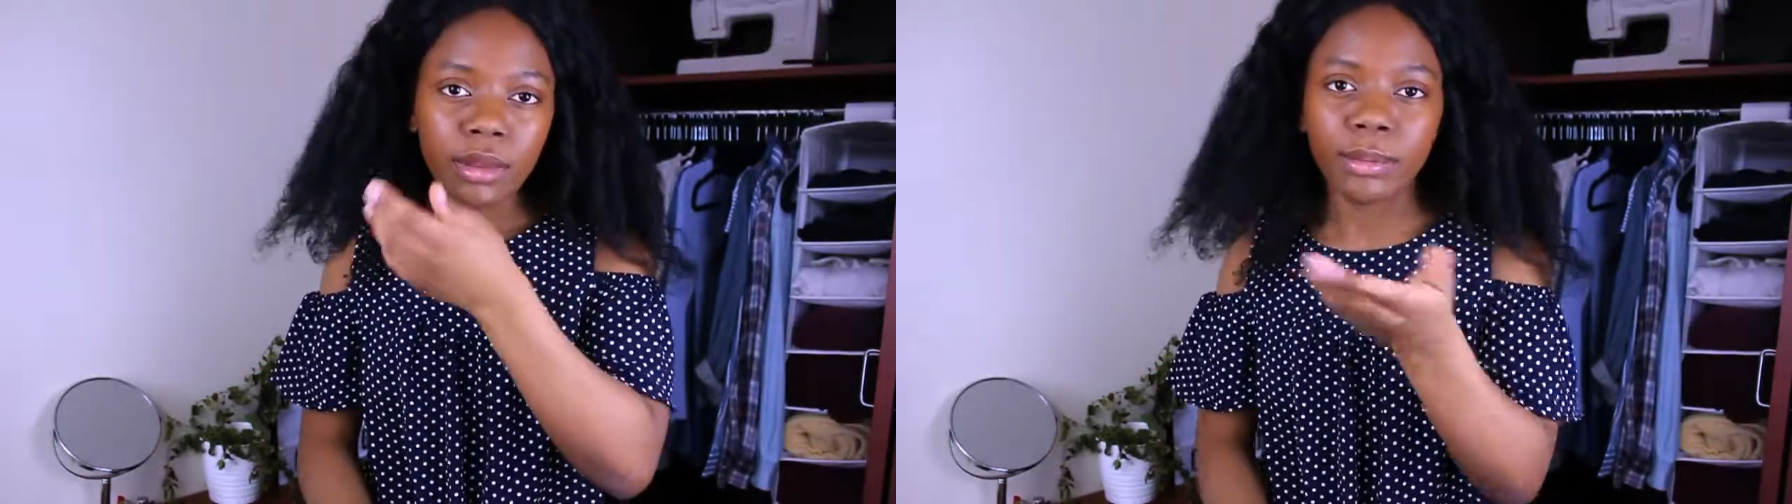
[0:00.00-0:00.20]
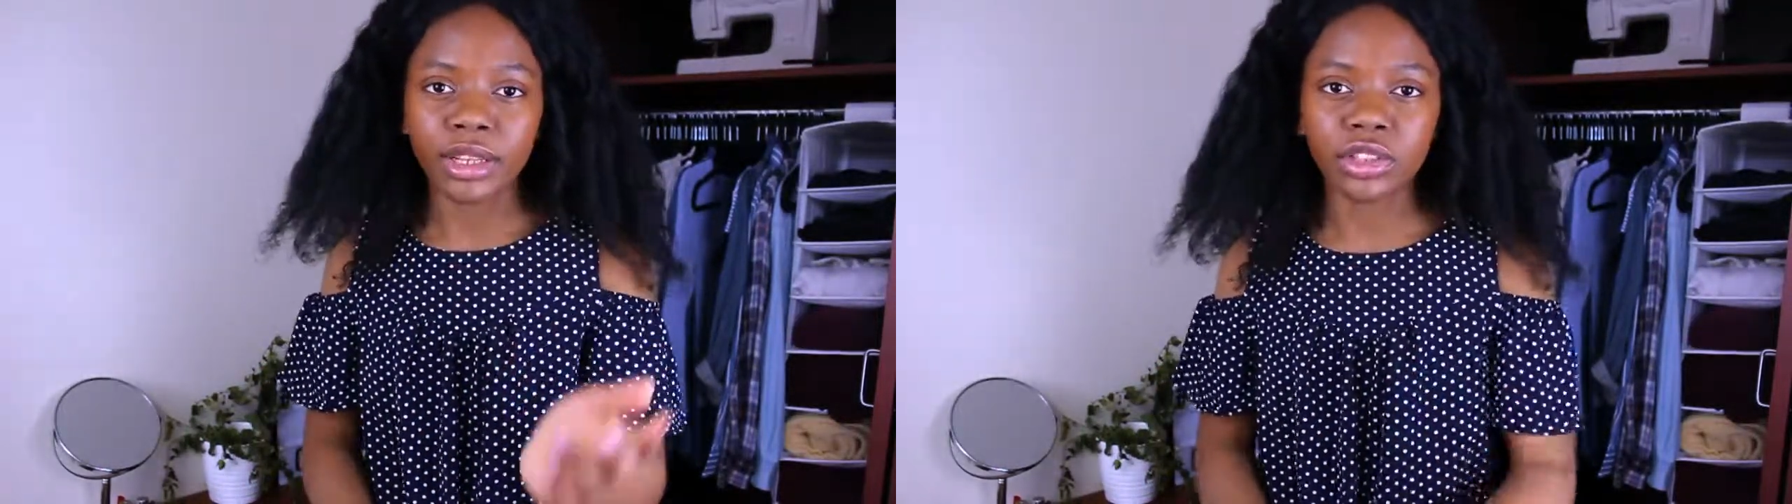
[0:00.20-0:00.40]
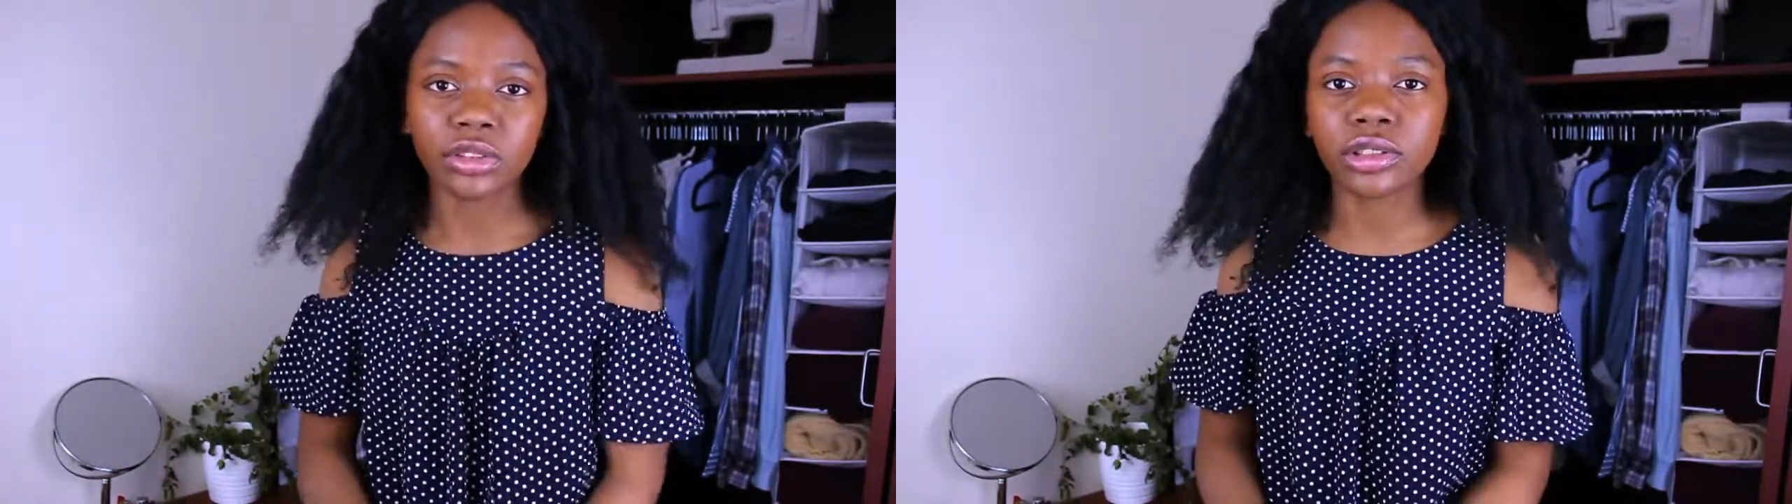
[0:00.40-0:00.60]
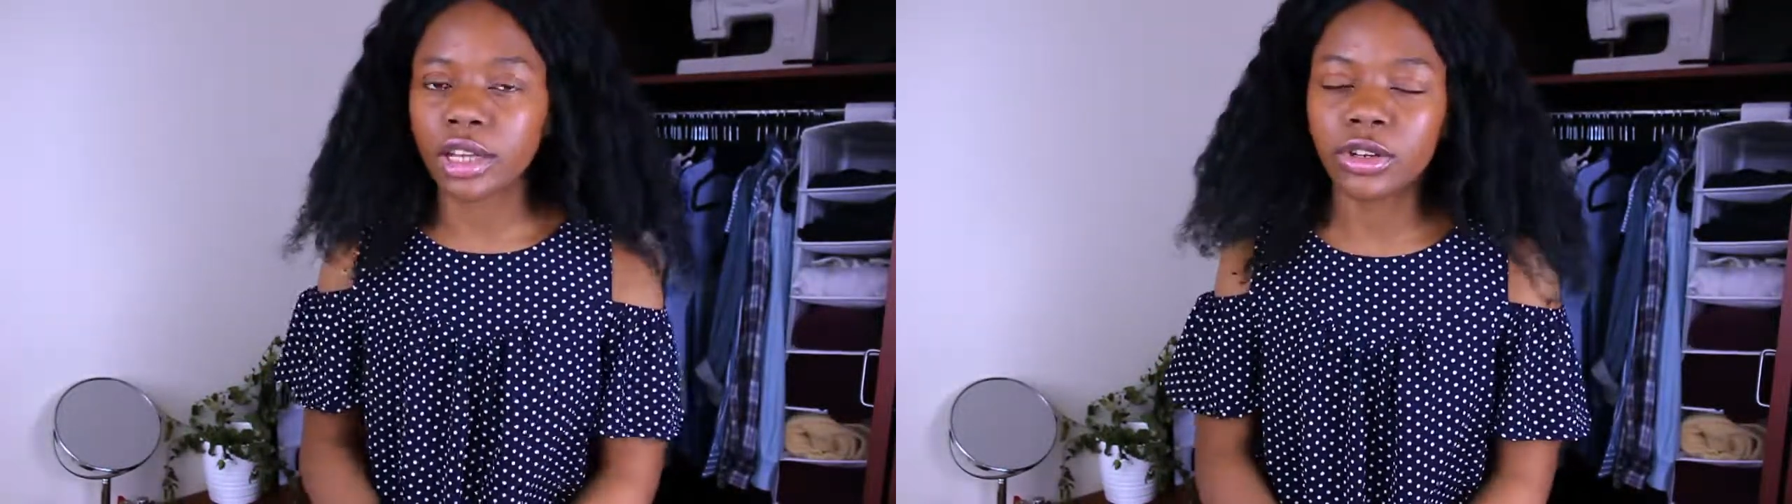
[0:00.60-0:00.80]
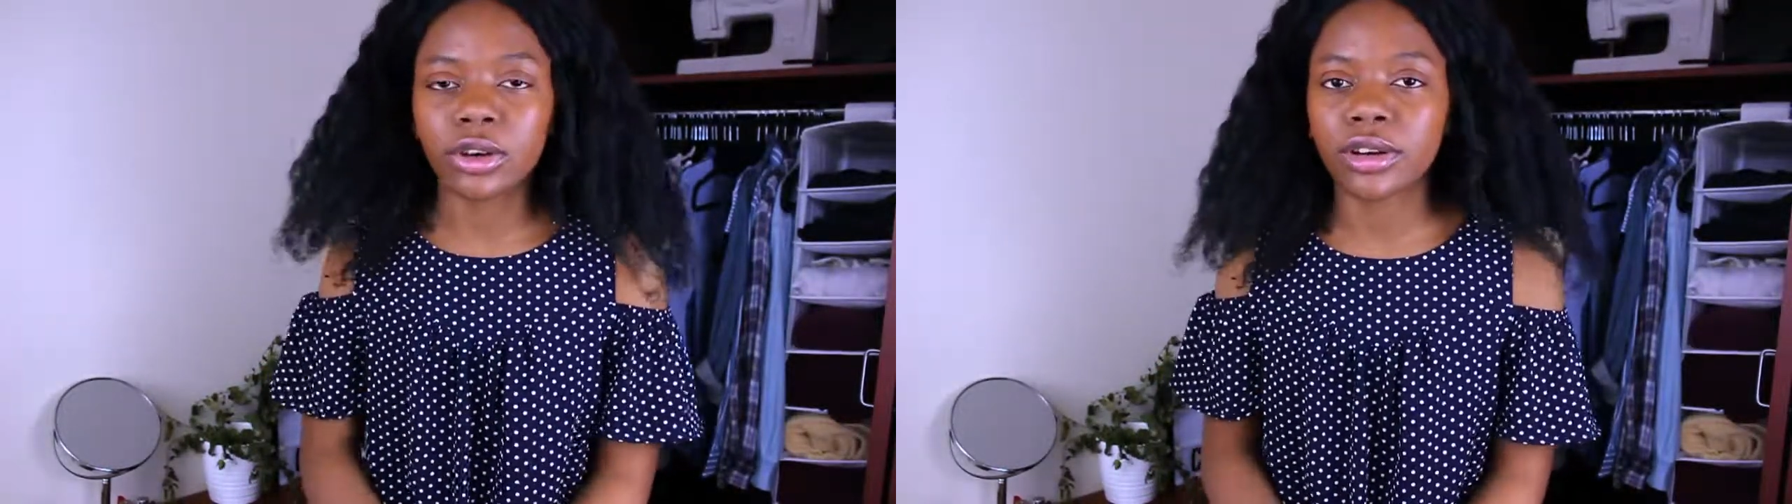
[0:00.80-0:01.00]
pencils
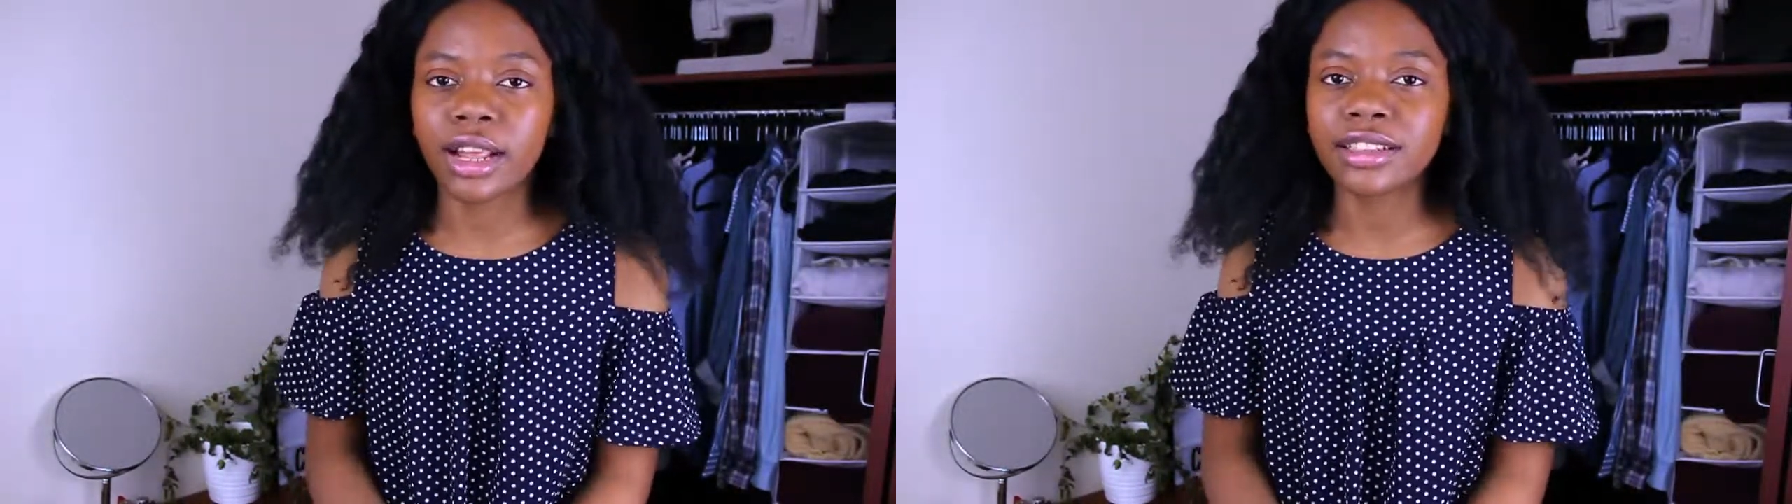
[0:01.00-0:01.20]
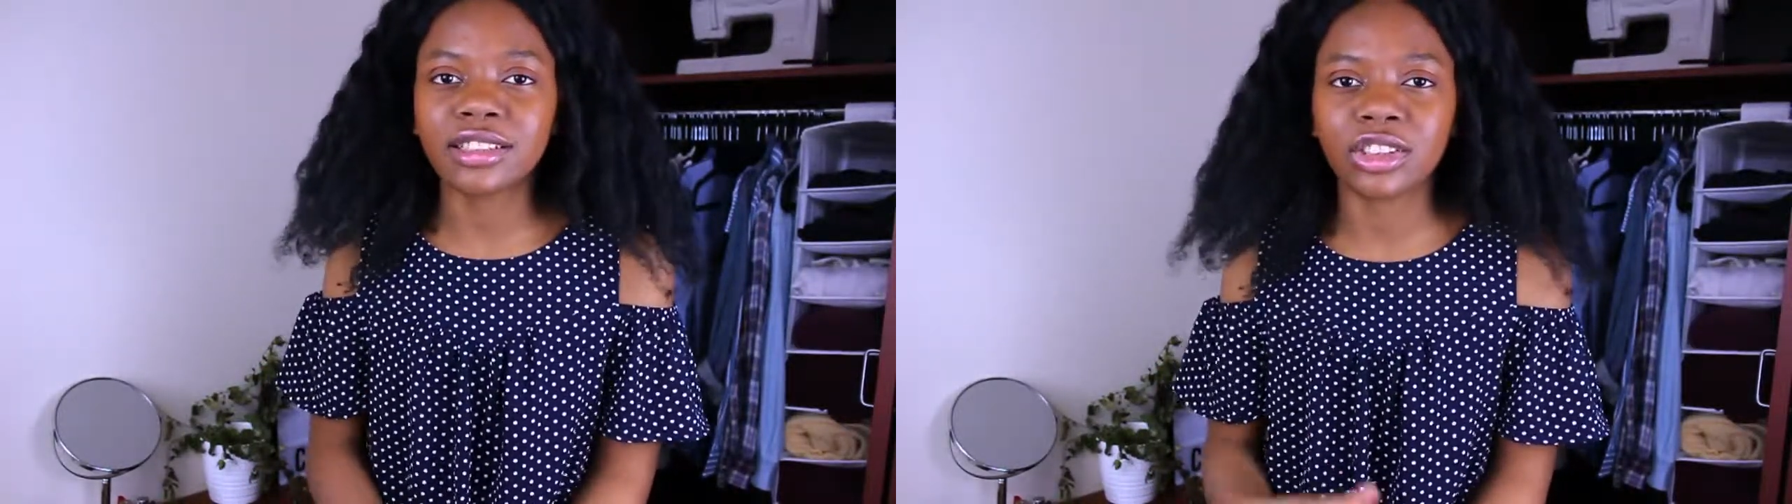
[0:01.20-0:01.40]
under your desk